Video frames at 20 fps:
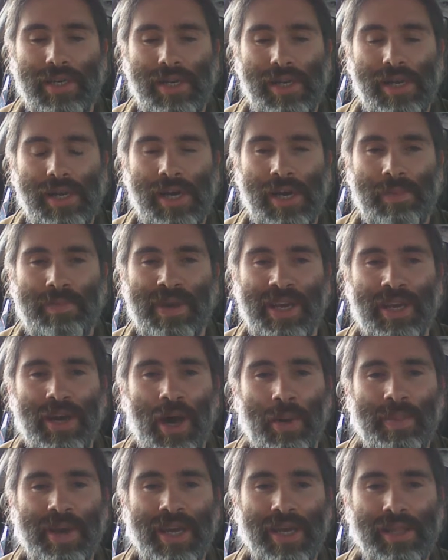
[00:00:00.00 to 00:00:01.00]
uh,
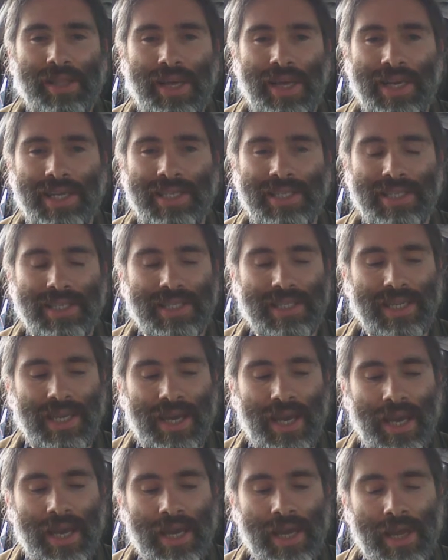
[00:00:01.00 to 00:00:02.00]
becoming, that is to
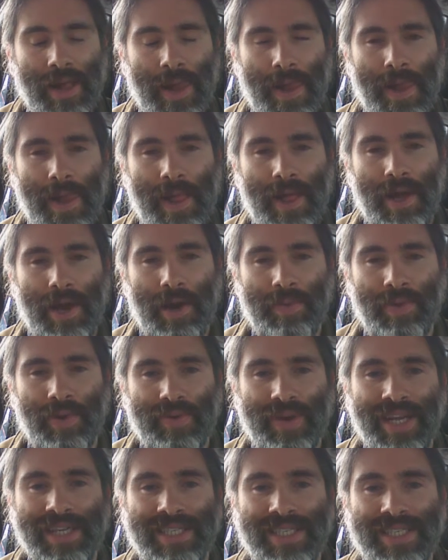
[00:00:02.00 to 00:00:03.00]
say, I'm
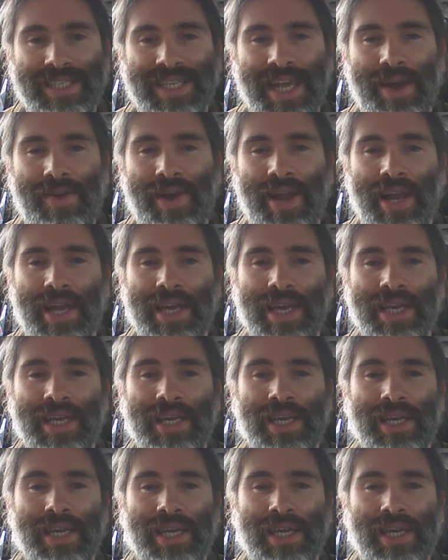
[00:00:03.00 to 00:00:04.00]
not
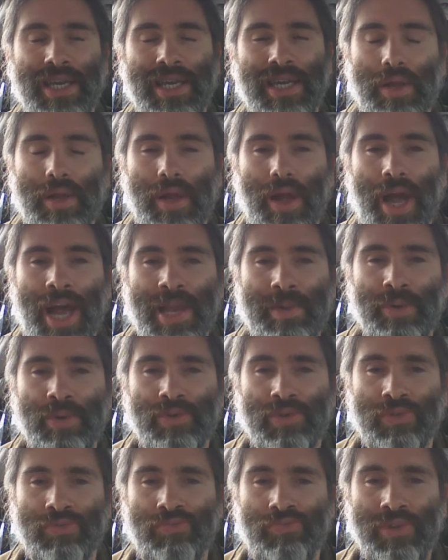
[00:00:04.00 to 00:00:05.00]
necessarily able
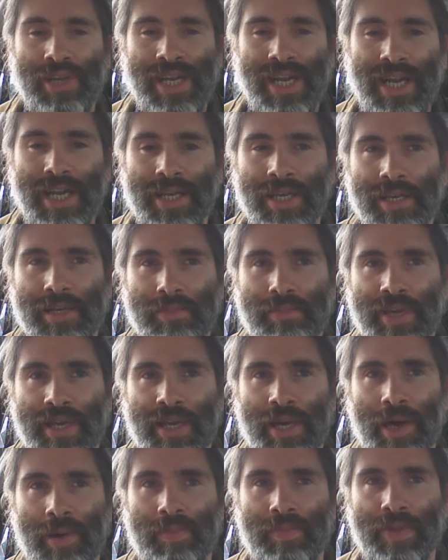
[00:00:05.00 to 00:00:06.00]
to really
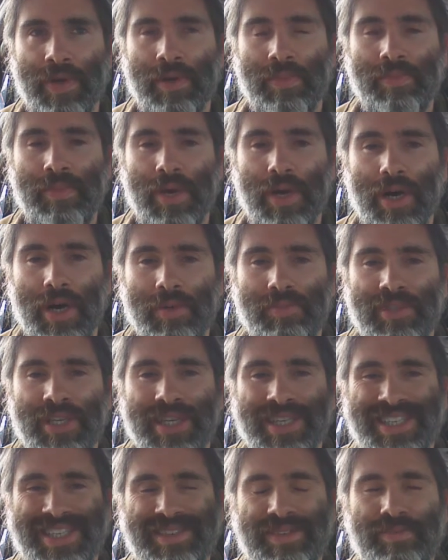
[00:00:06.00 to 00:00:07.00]
become them, I'm
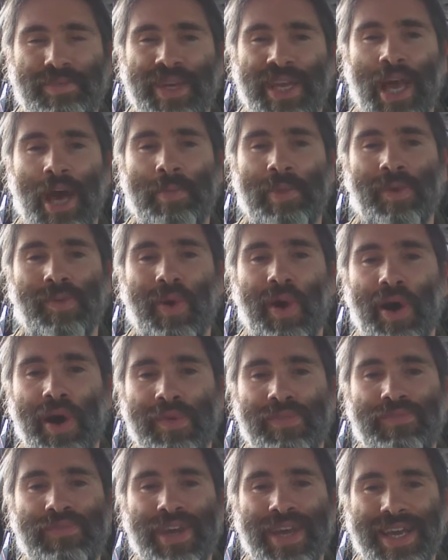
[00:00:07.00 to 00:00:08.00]
just becoming what
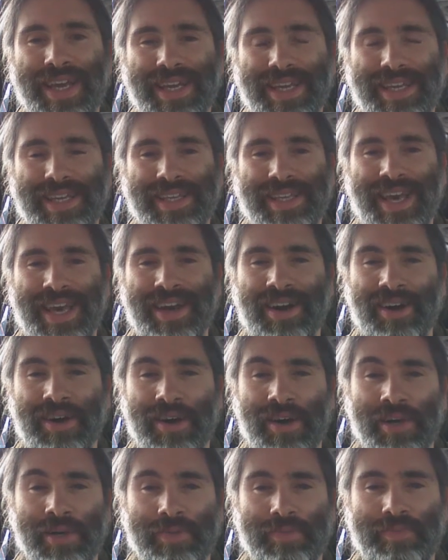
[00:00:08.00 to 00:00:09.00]
I think they
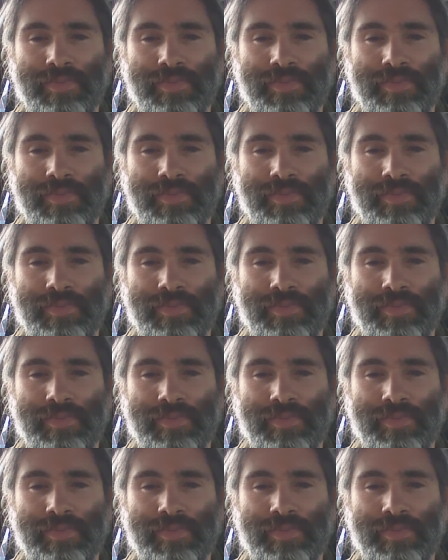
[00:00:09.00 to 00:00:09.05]
are.